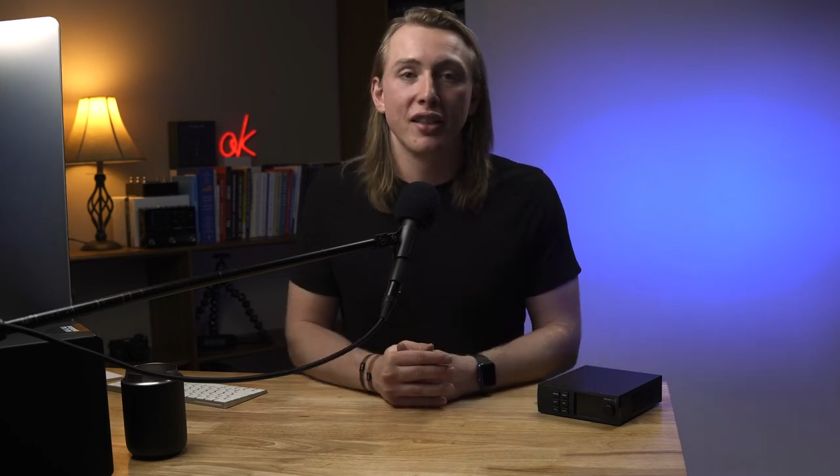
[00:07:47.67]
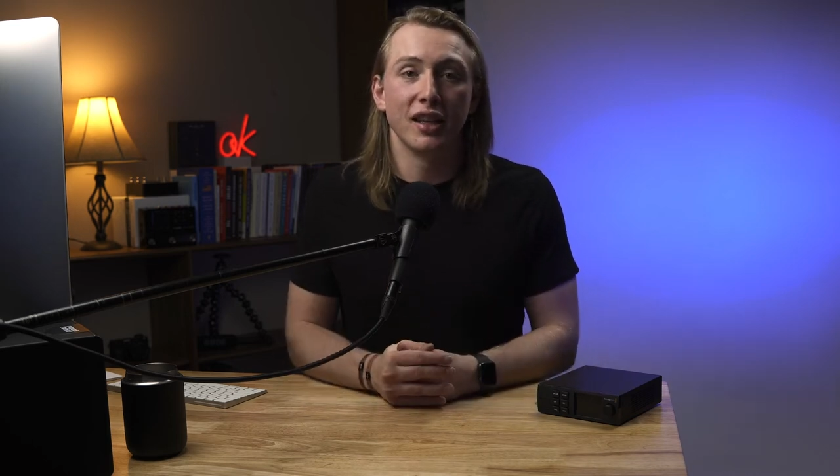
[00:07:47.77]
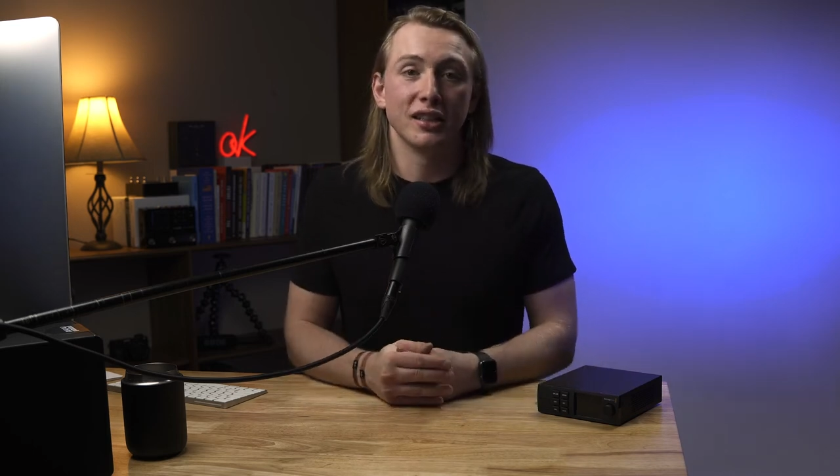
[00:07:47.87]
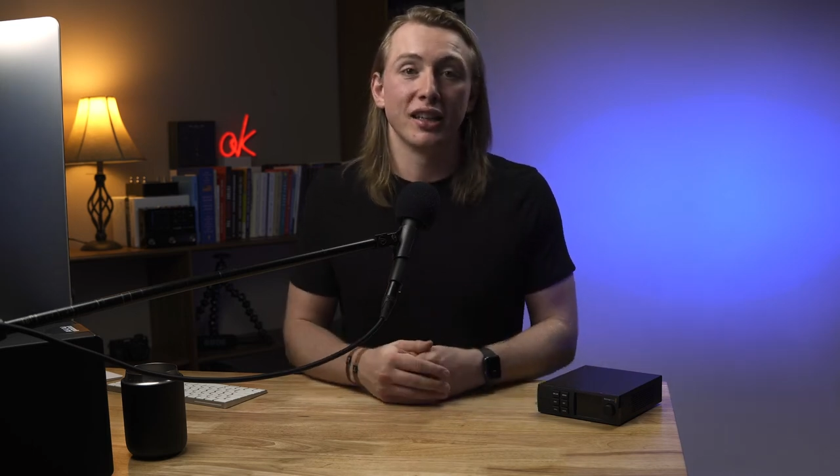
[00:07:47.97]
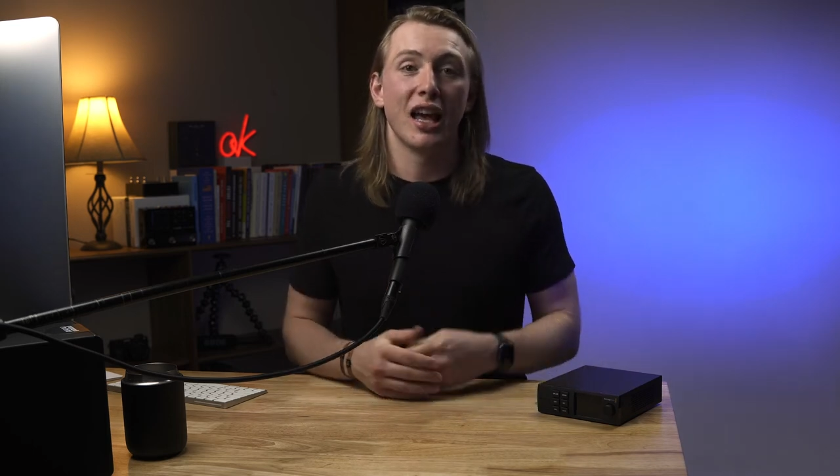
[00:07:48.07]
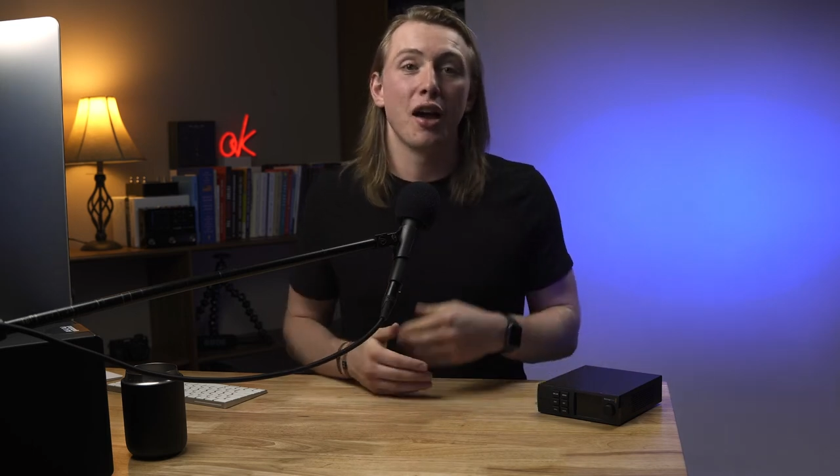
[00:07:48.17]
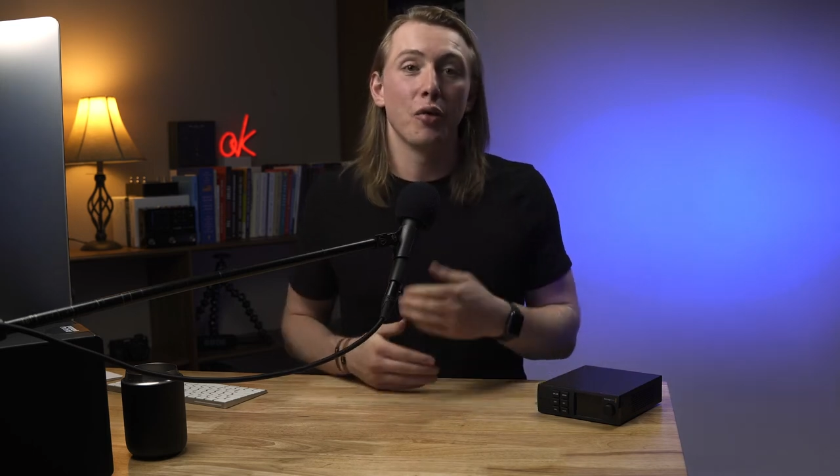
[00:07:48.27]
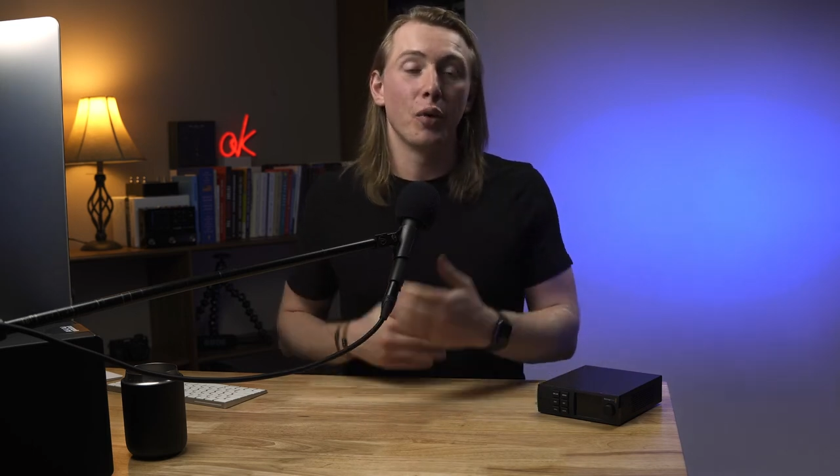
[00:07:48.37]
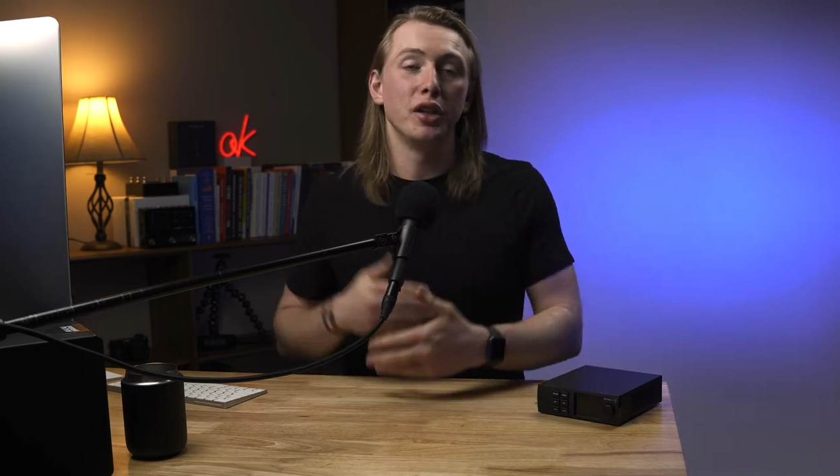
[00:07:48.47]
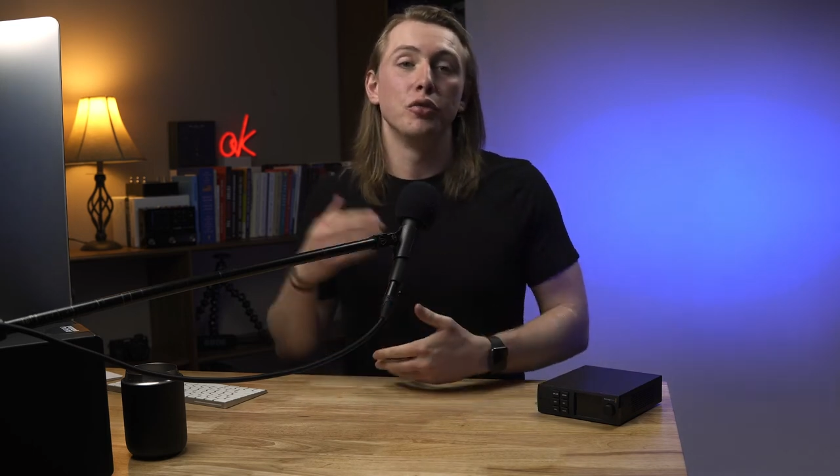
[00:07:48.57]
things like
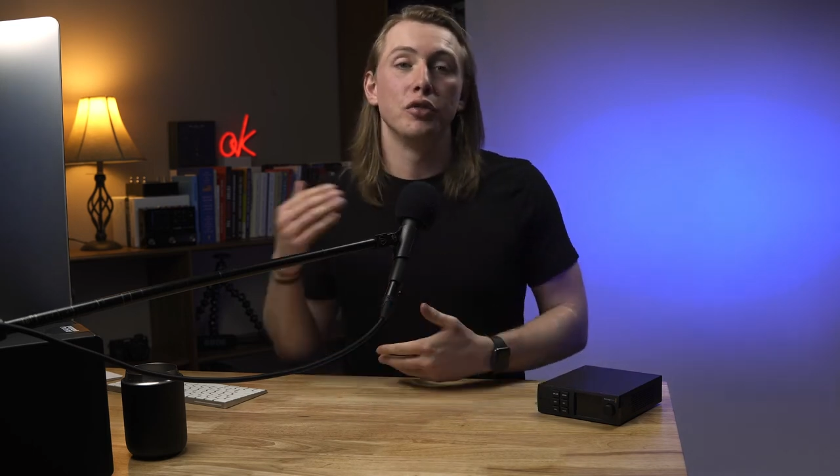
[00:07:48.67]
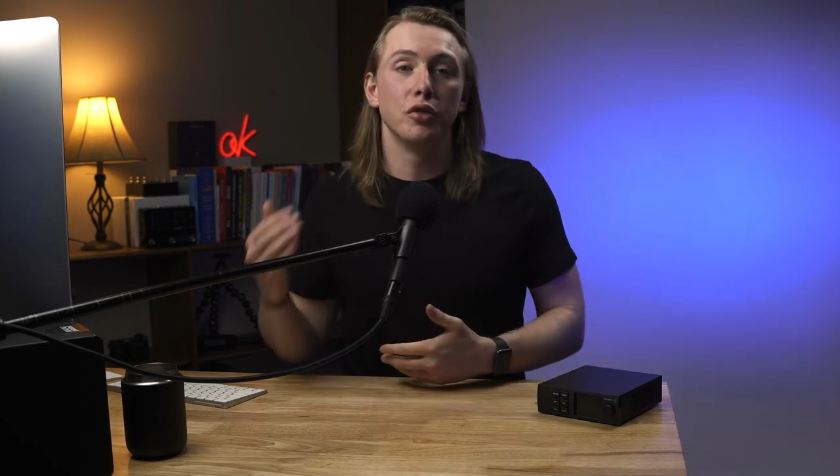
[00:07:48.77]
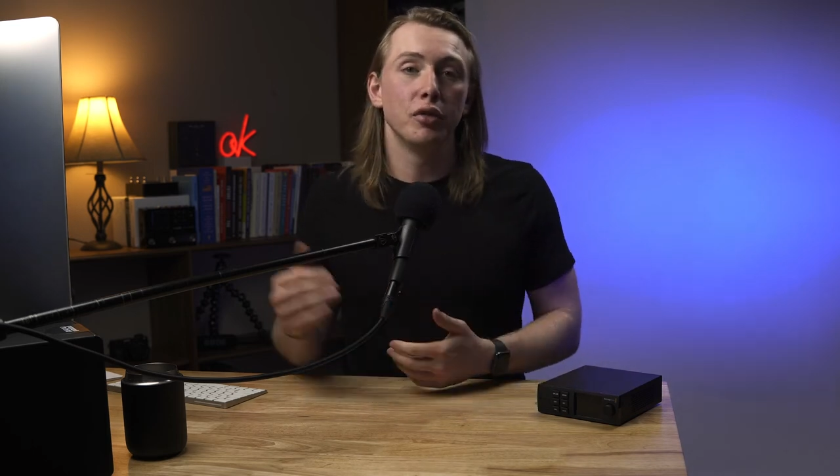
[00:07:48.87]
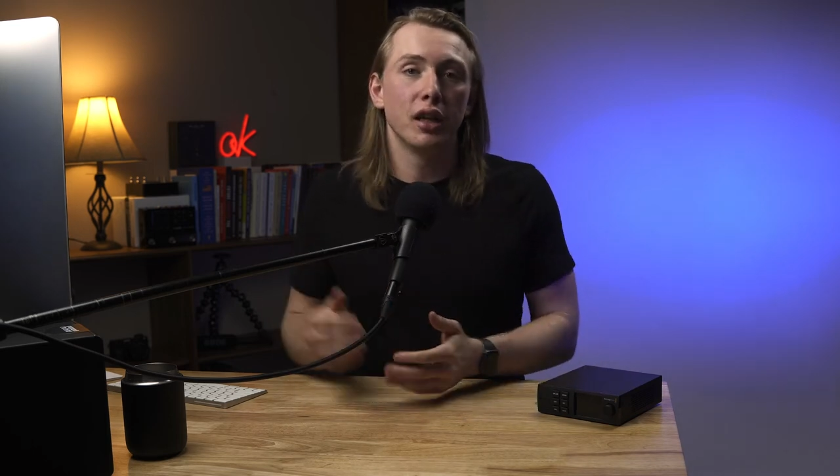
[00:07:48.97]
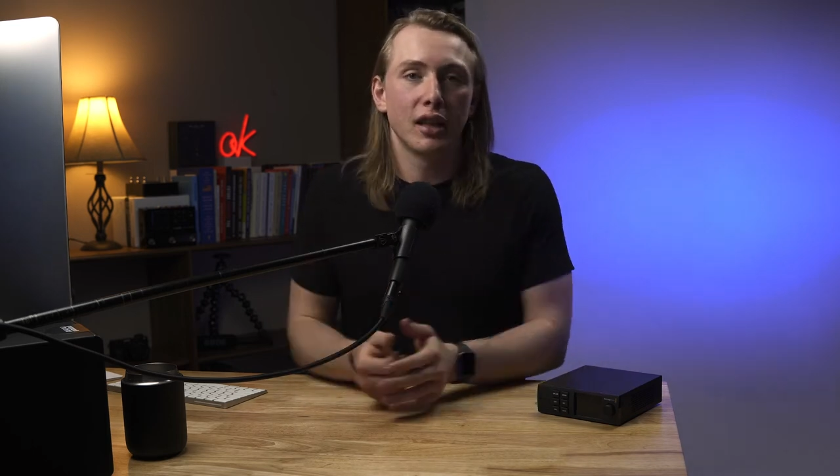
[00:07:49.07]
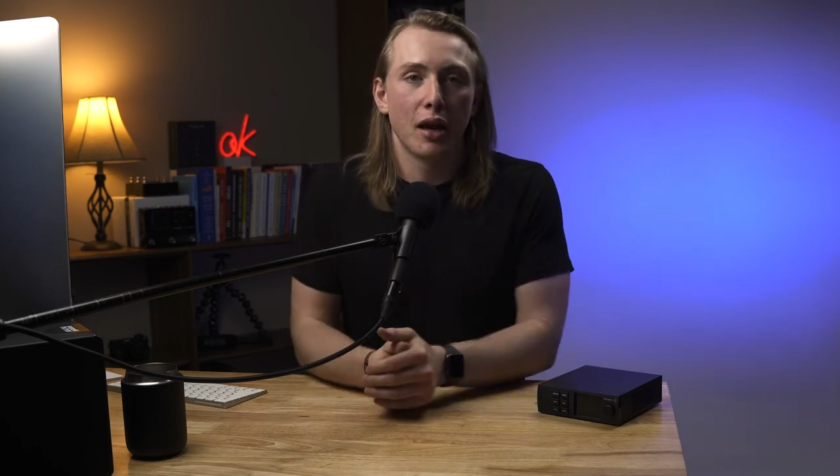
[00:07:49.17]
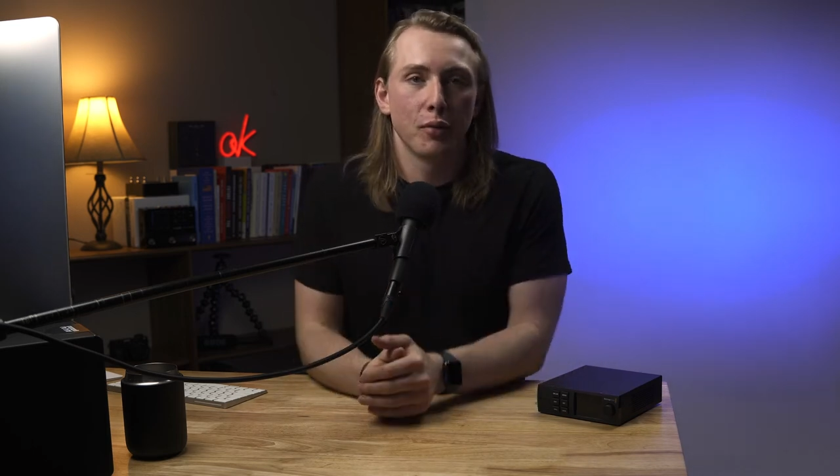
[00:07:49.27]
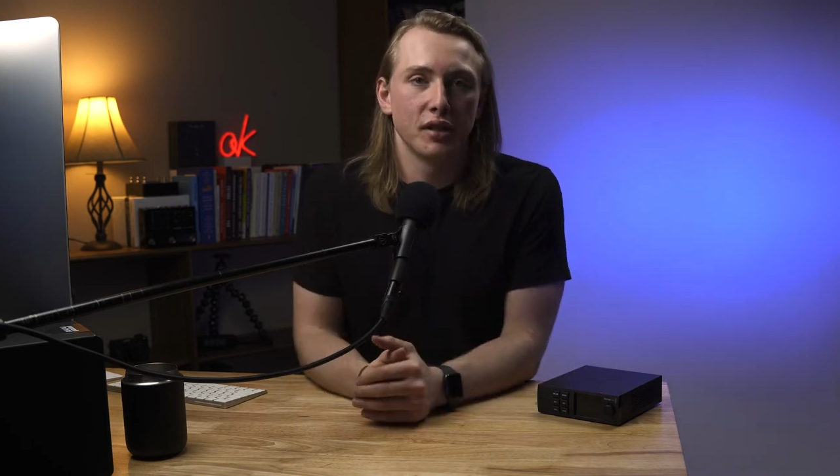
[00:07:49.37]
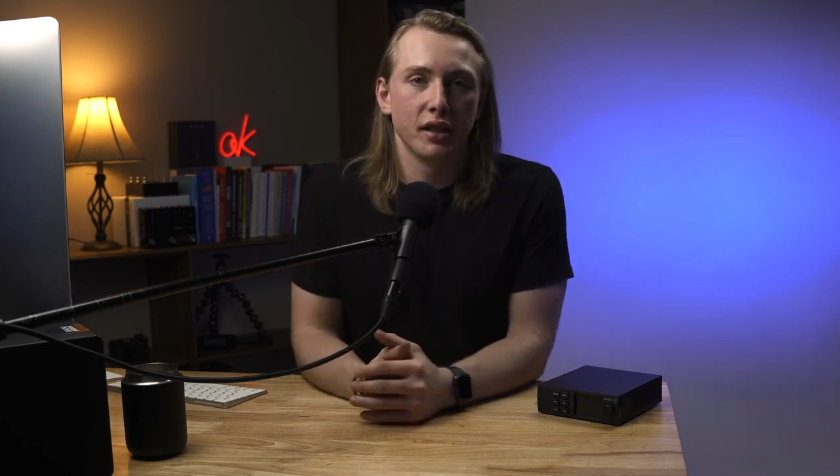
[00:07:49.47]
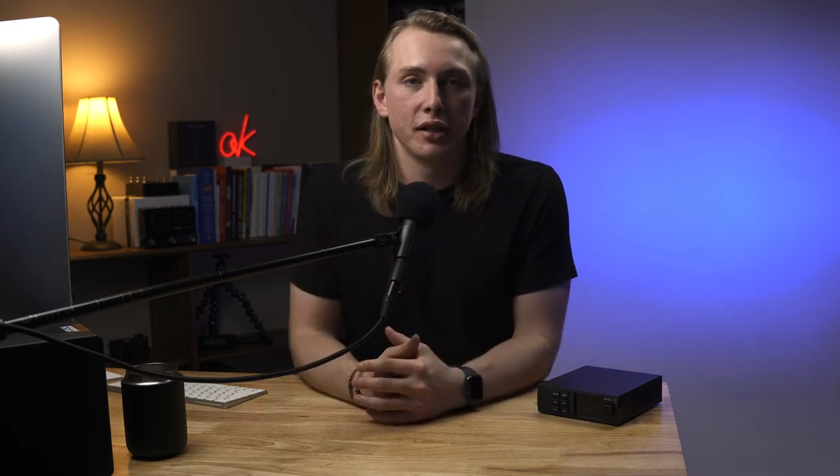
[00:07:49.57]
that, when you do get
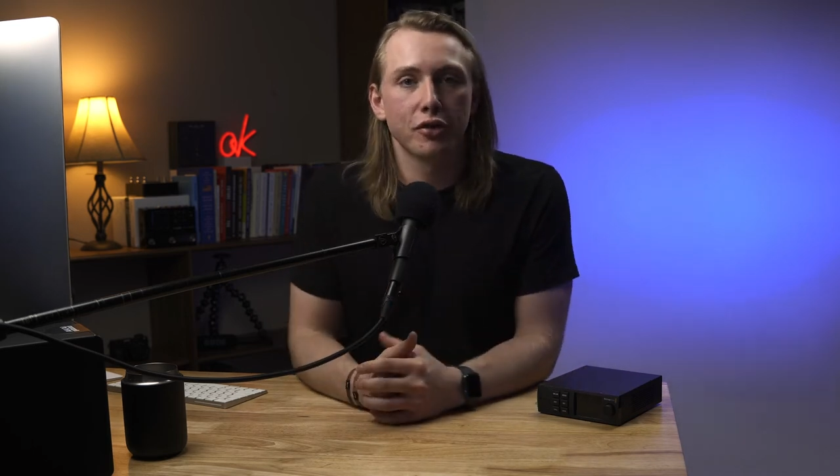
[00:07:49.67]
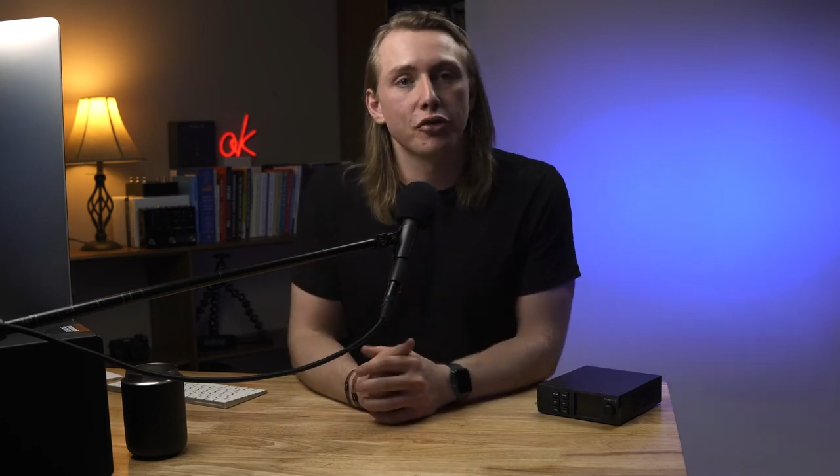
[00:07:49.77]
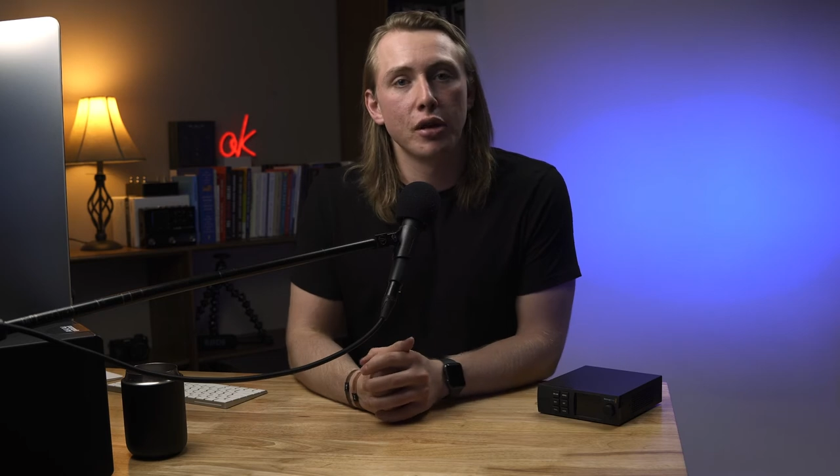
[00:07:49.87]
that resilient